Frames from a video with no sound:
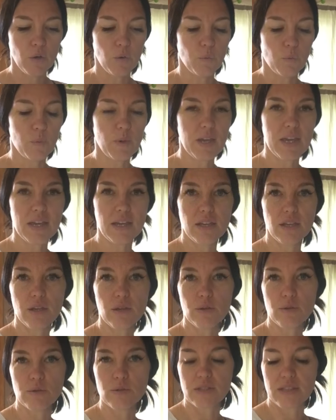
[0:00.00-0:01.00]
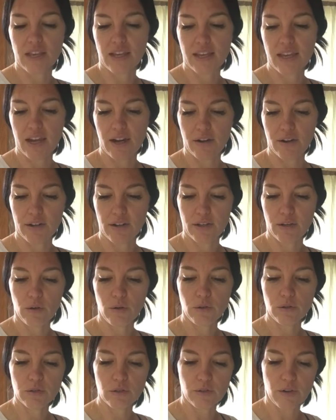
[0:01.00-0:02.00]
We use the
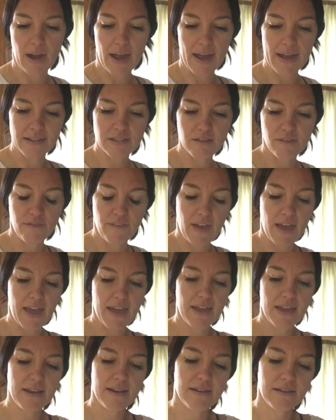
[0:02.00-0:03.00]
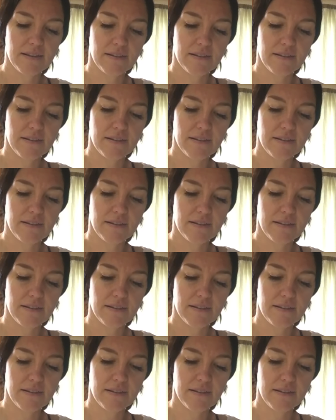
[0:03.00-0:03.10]
Kerrygold grass-fed.